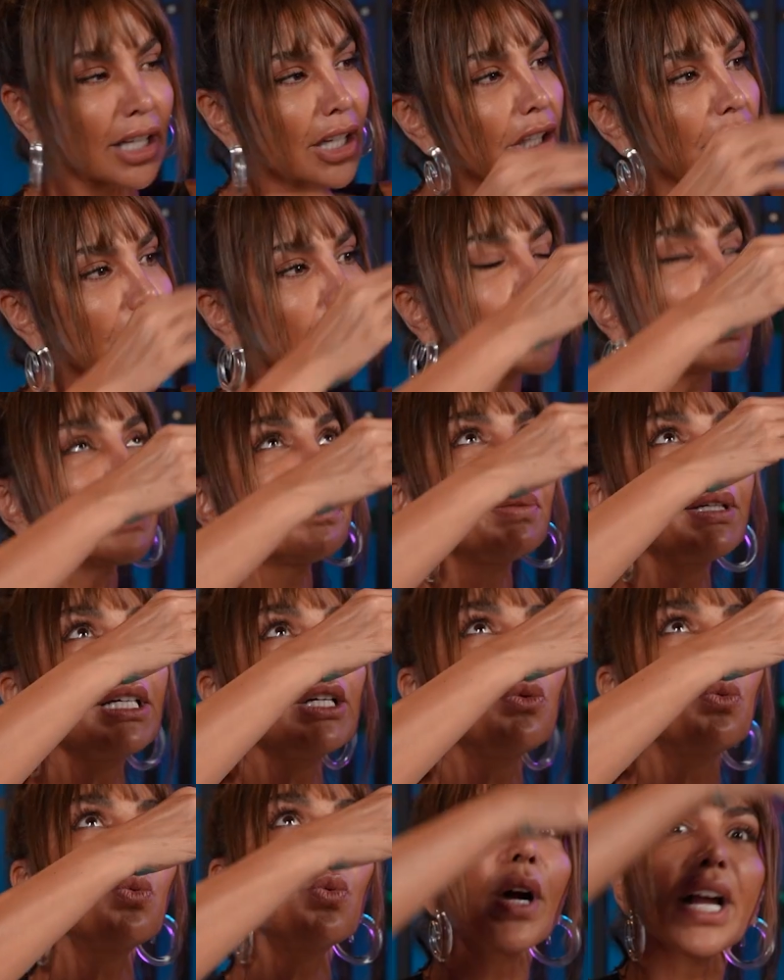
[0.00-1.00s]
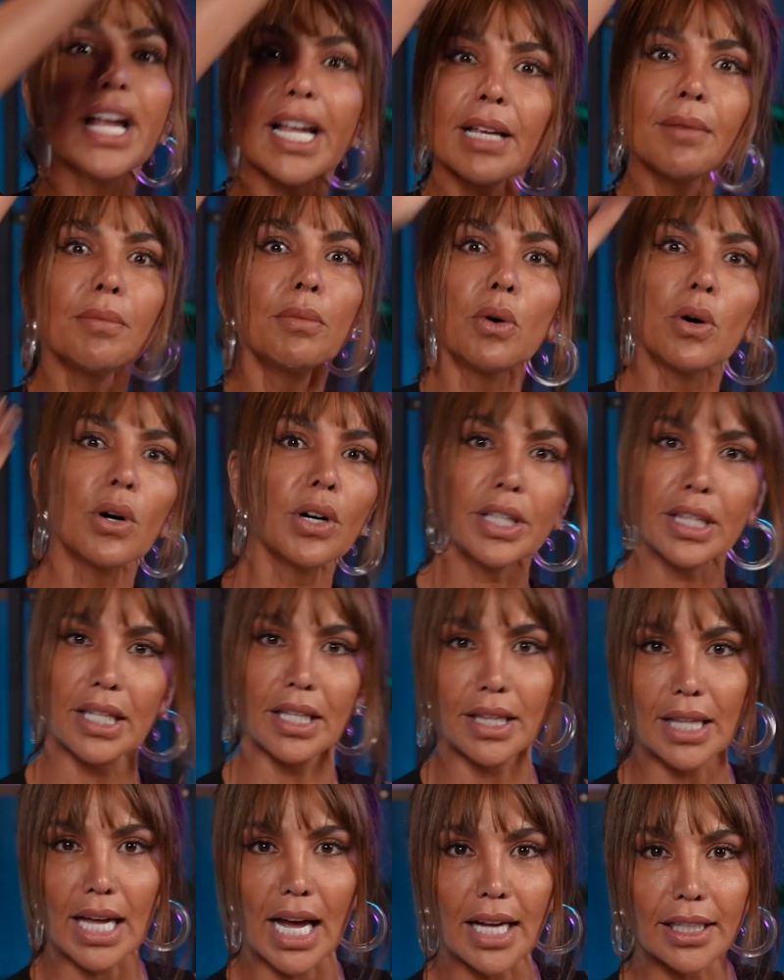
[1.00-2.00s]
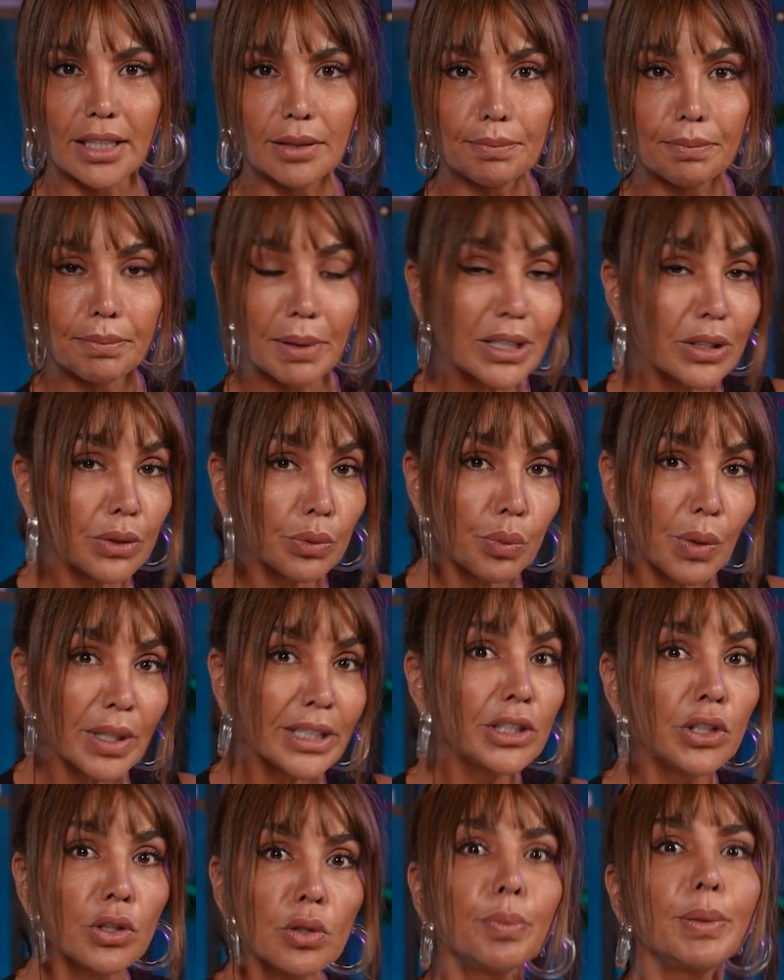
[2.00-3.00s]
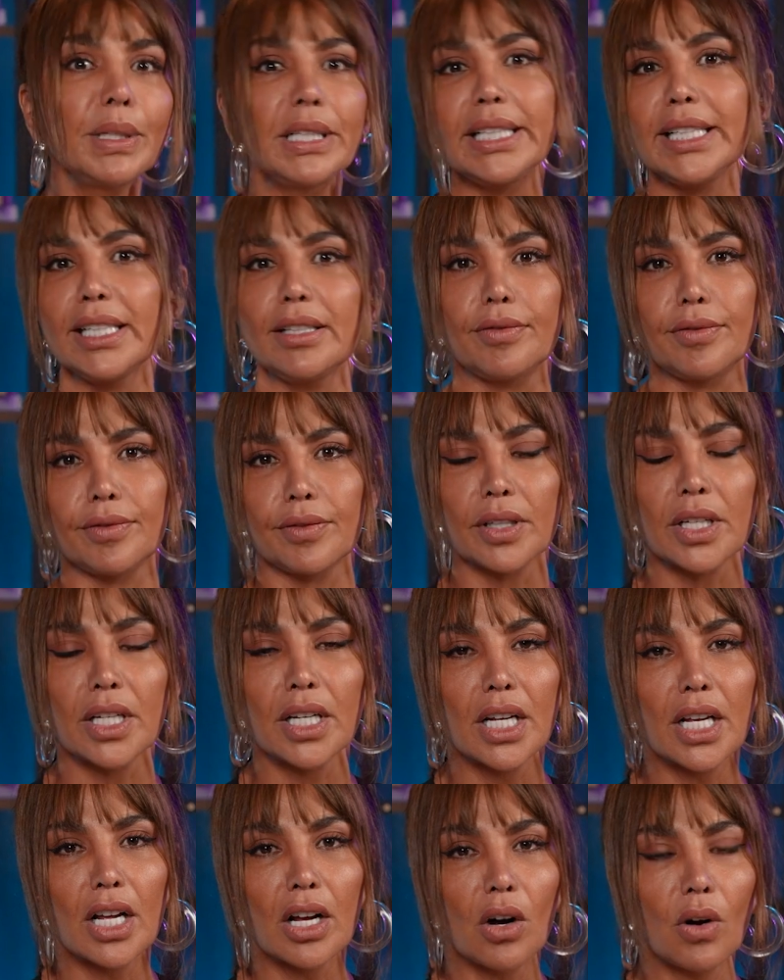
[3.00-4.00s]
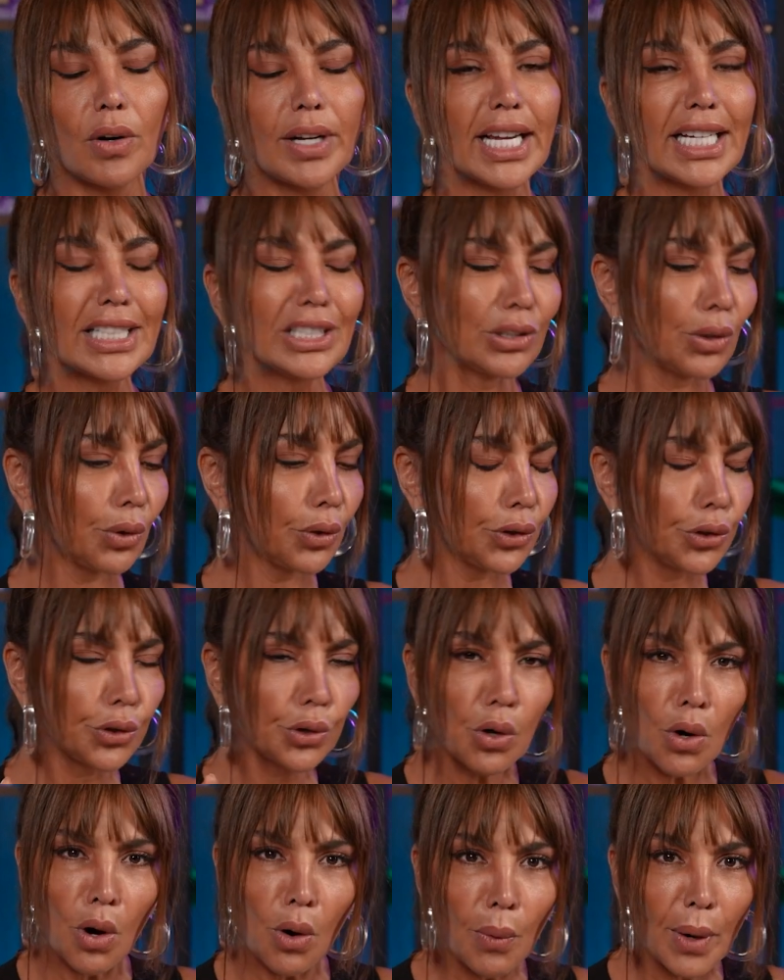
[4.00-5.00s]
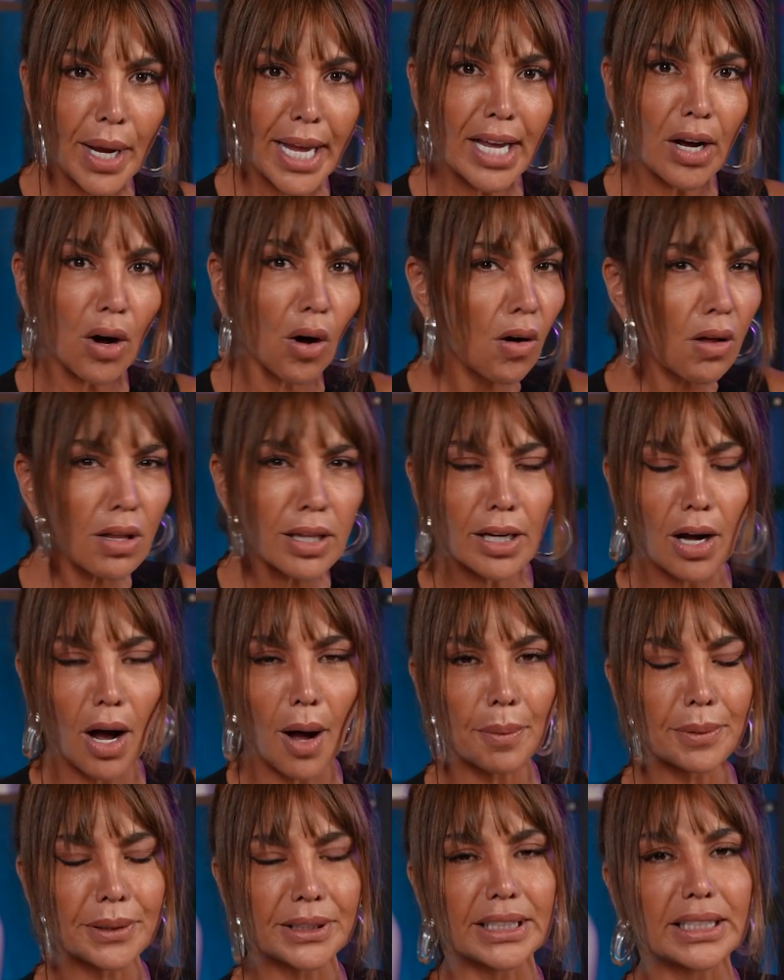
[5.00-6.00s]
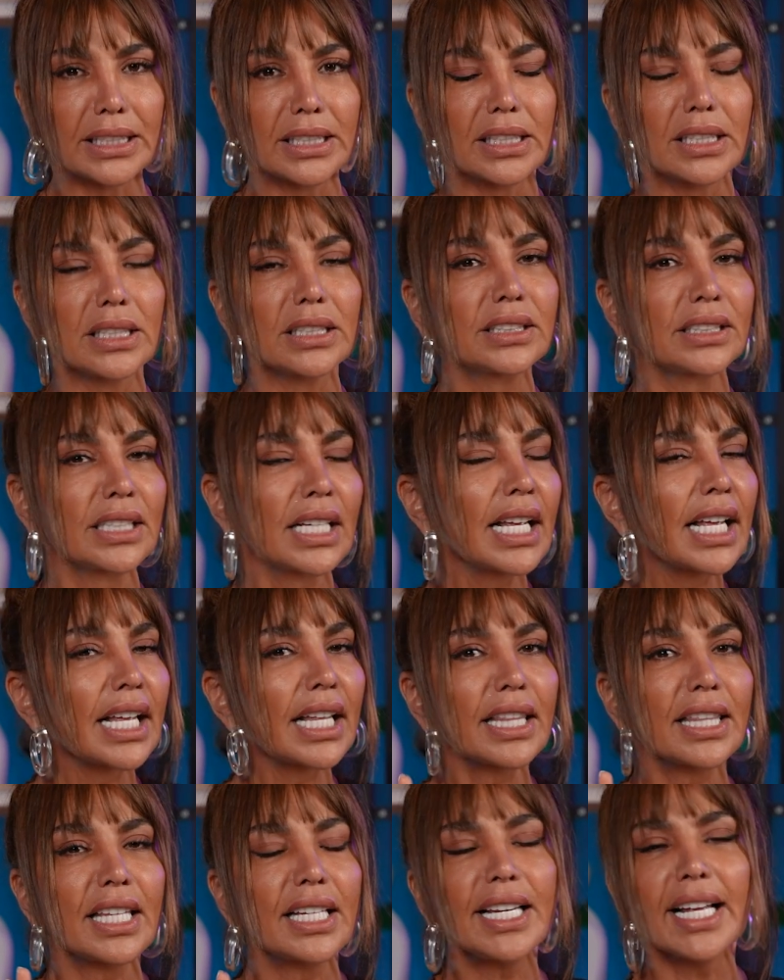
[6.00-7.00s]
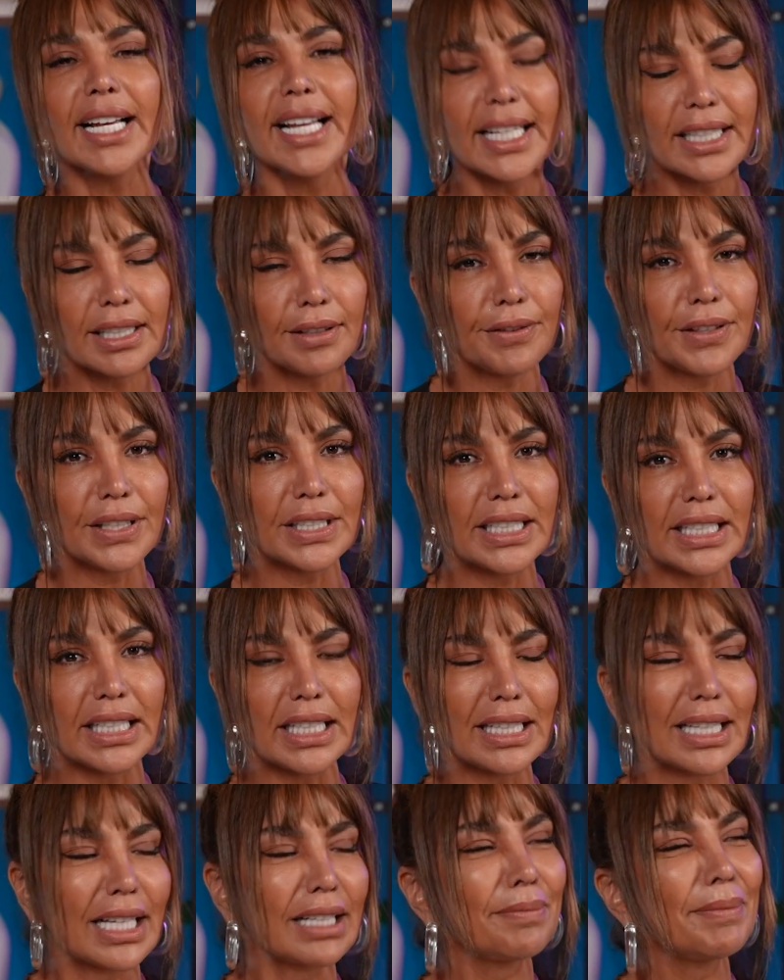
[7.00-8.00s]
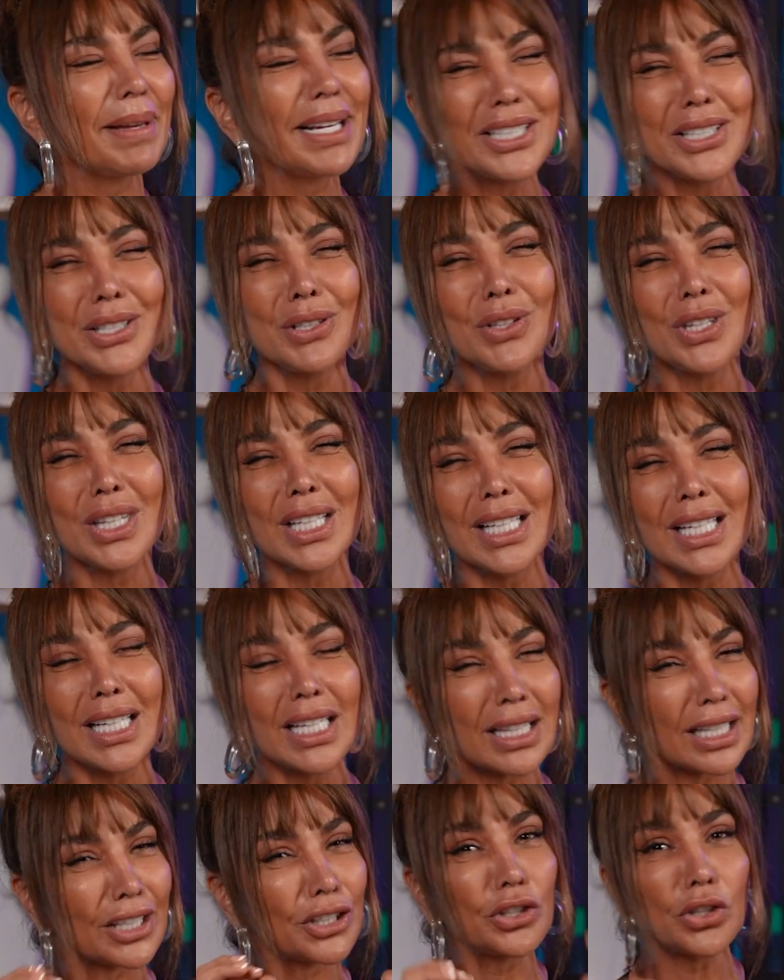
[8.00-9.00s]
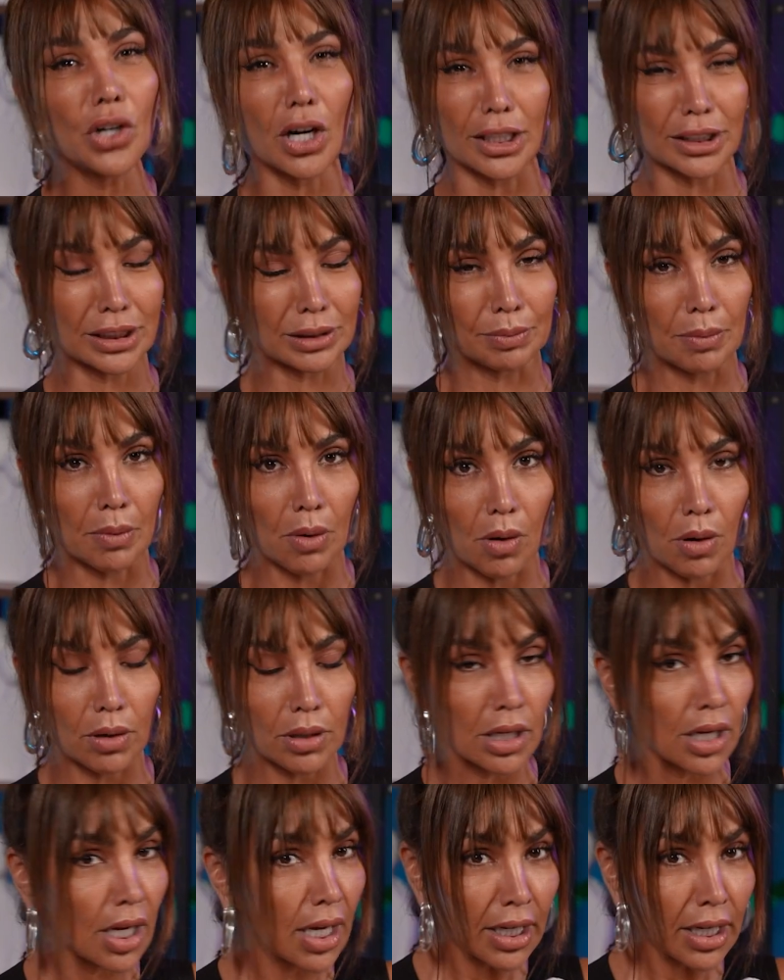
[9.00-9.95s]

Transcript: you can be way more than that. But when you believe, okay, so throw away all the obstacles, the negativity that makes you think that you are small.